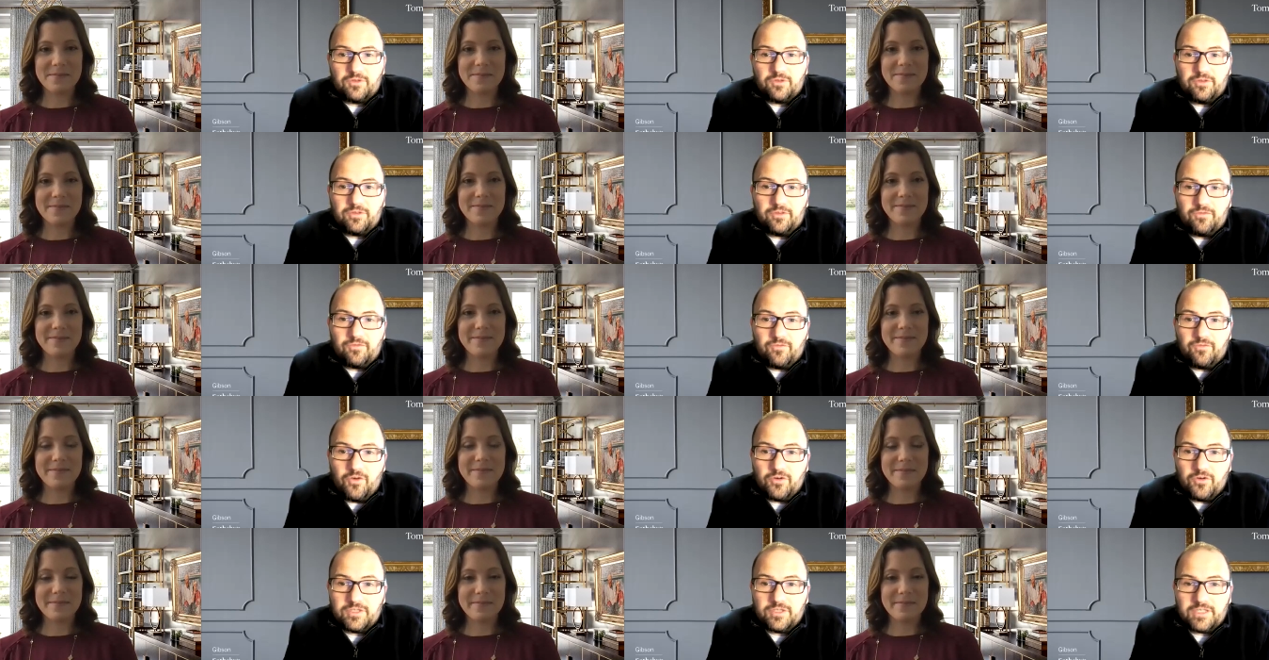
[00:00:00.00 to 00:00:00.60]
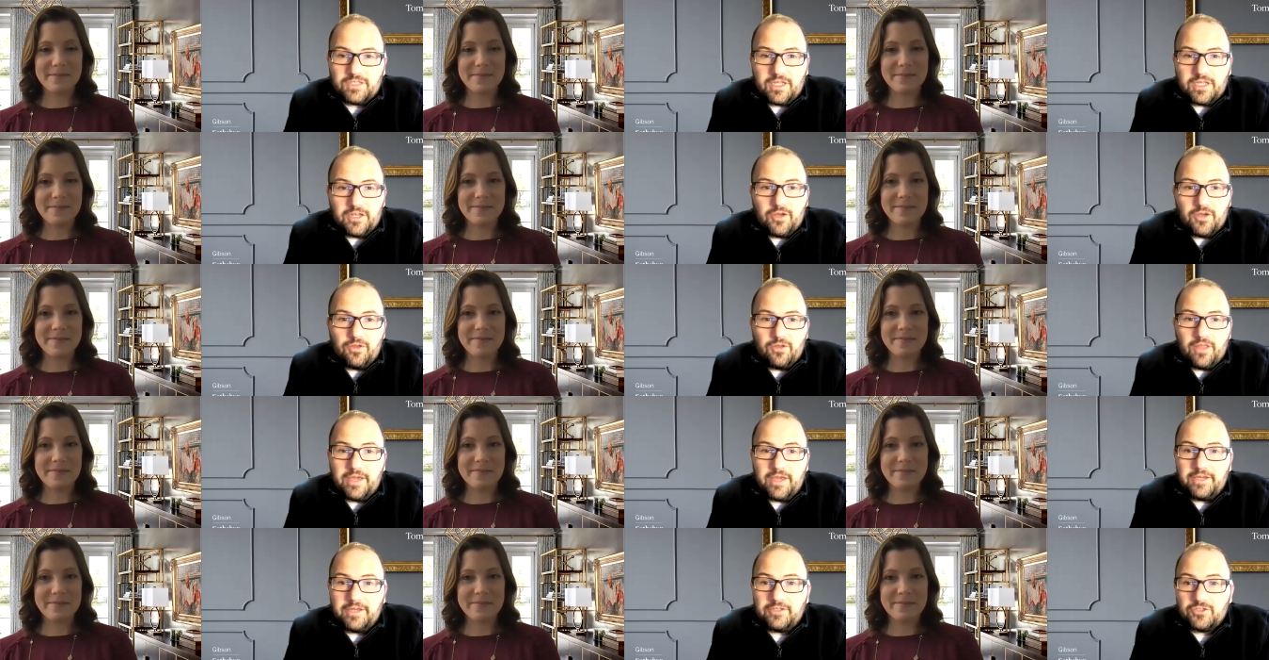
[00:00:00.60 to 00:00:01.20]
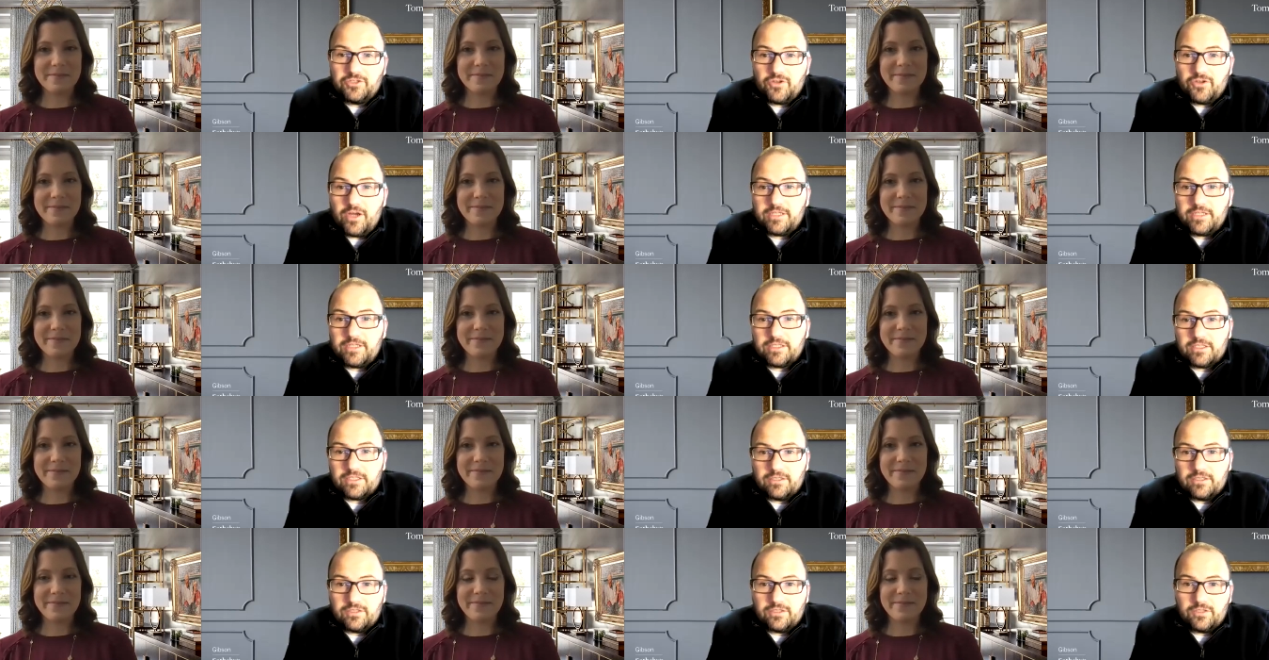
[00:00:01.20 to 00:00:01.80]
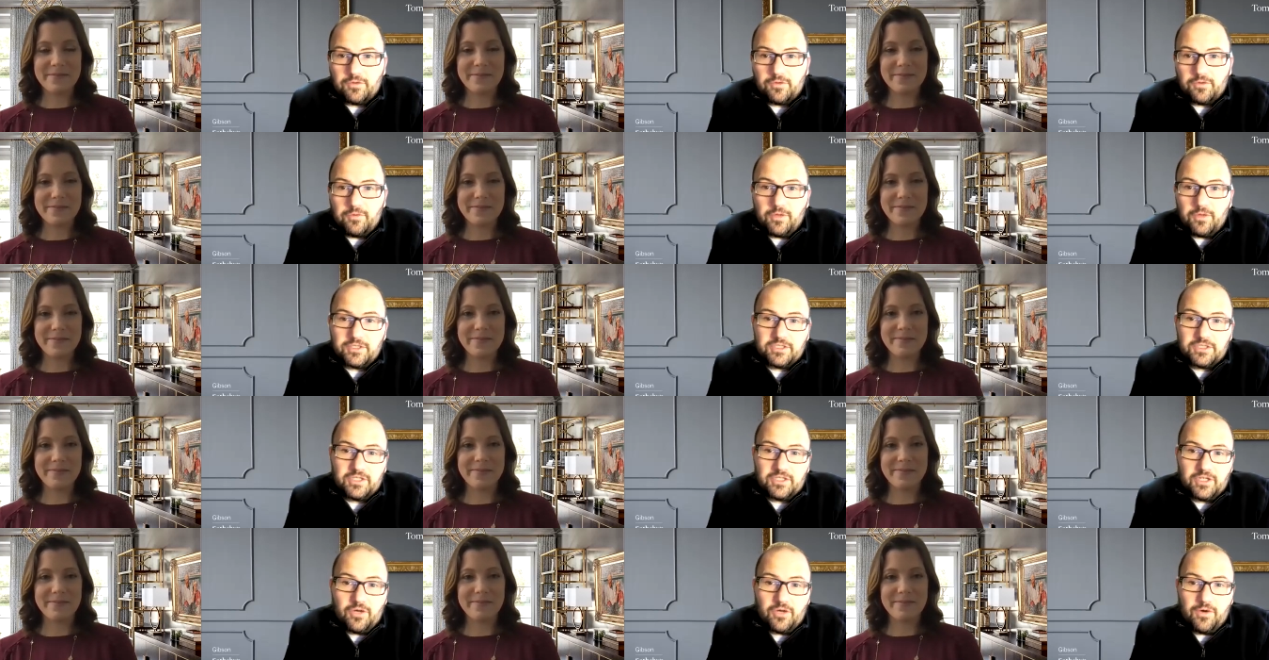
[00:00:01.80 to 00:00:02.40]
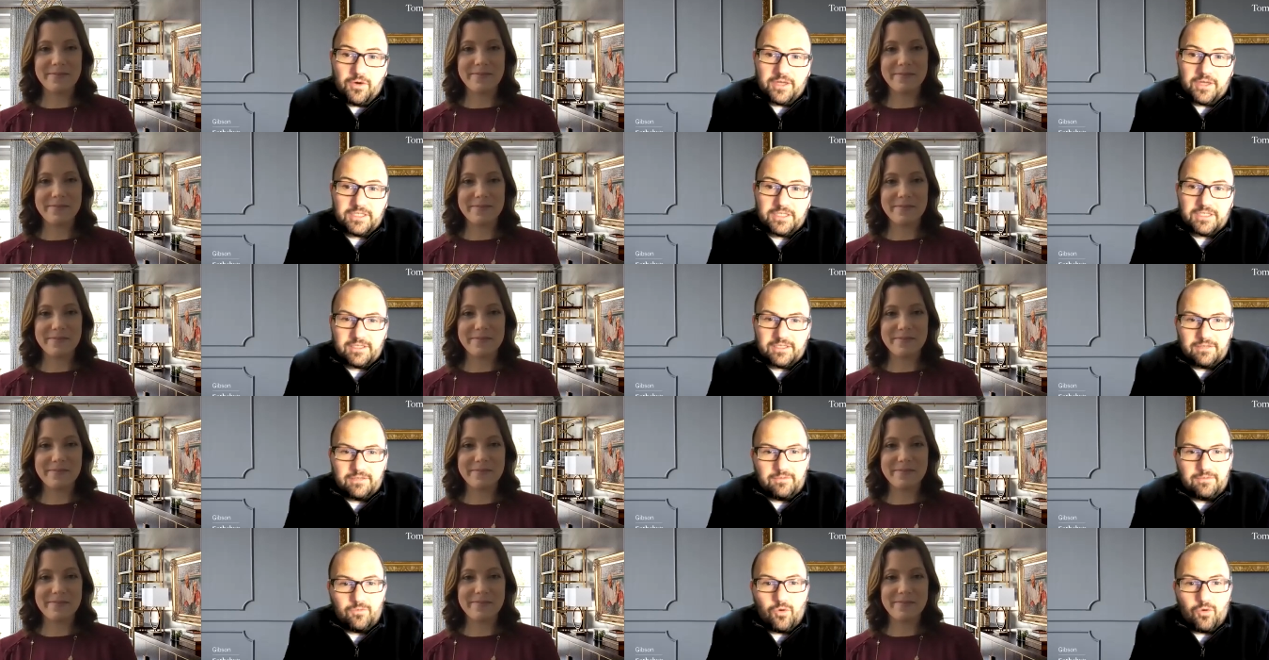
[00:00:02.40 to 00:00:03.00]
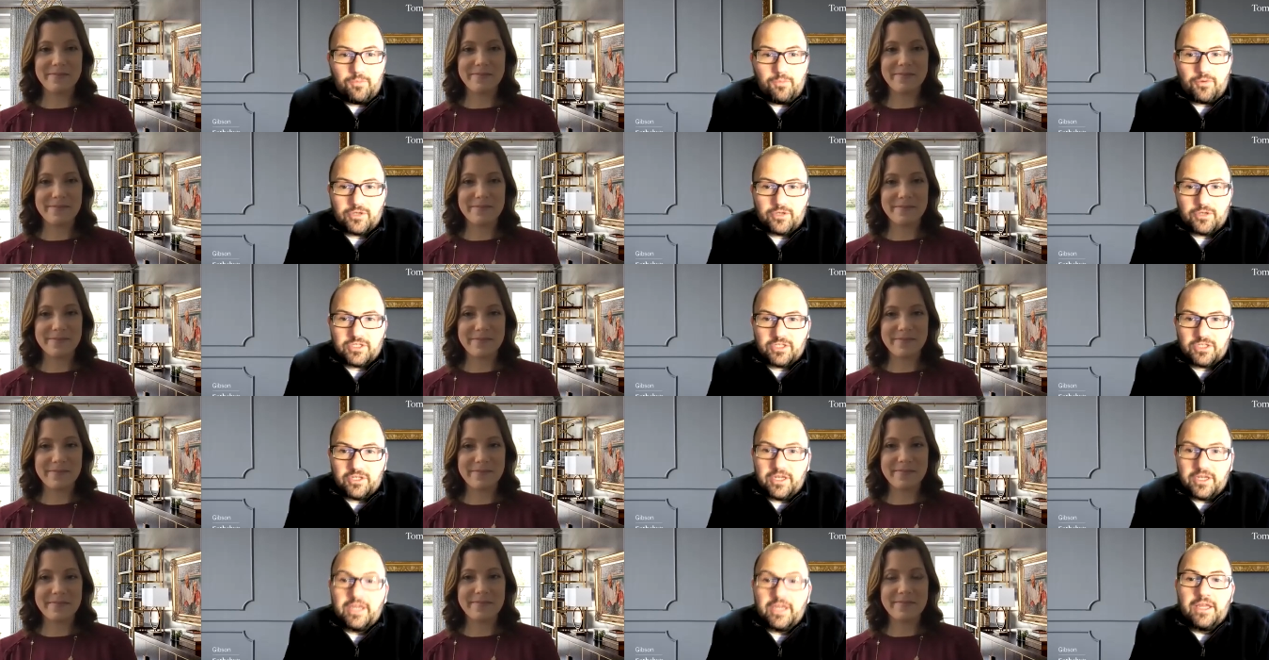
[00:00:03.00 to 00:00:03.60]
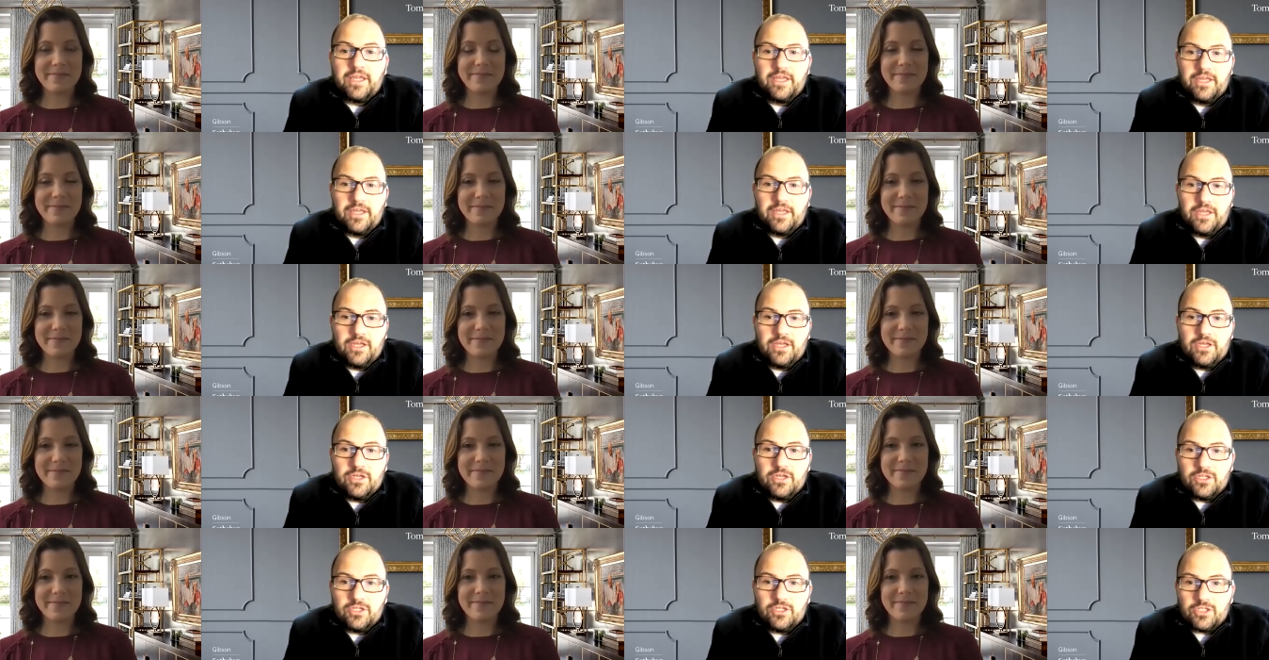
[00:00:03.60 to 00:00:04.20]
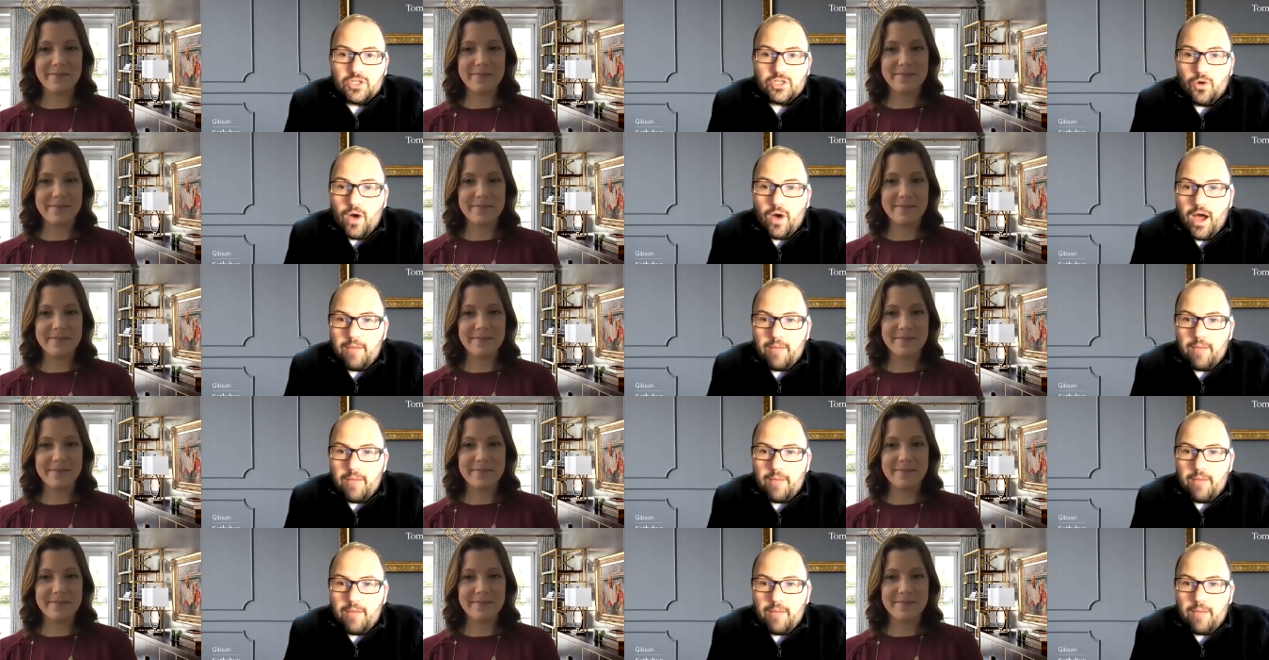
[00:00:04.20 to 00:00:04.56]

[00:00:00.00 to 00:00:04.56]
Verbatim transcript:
Speaker 1: with folks they know, like, and trust. So we want you to know us more personally. So